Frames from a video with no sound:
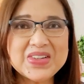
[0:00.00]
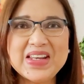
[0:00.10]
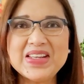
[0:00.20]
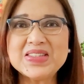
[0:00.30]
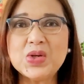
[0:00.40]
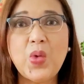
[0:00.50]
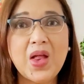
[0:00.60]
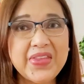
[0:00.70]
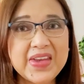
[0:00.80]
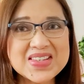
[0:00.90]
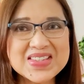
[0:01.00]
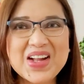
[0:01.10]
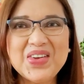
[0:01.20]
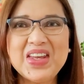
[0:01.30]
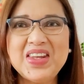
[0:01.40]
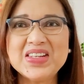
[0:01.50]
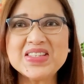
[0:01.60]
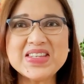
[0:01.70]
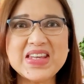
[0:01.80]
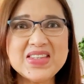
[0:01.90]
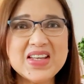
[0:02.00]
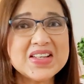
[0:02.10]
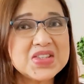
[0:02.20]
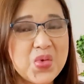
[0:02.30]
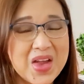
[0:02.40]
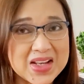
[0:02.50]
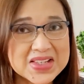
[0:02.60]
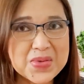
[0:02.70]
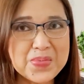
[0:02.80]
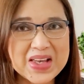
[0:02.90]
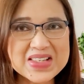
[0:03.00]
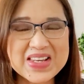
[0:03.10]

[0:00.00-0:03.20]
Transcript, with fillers: is the wealthiest town in the state as well as the best